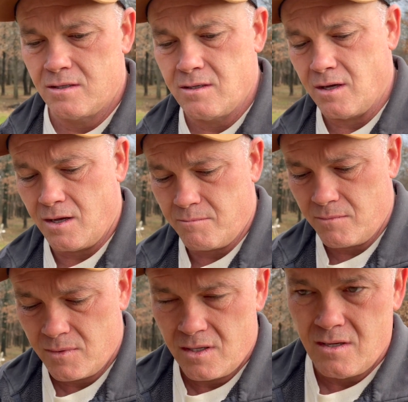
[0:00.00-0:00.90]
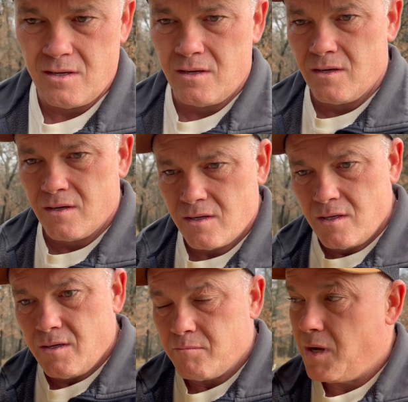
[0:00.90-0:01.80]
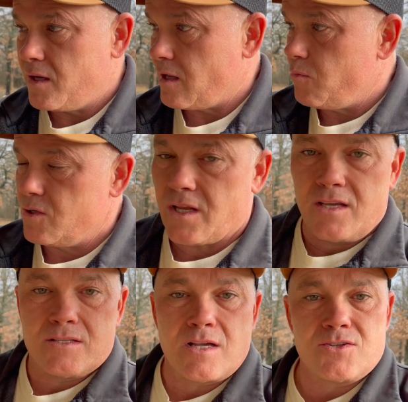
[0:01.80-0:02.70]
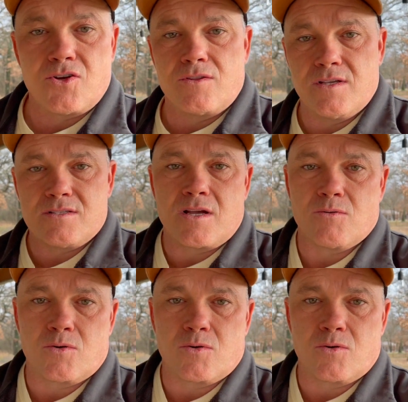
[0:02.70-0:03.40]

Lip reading: But I'm gonna take you inside and show you the inside real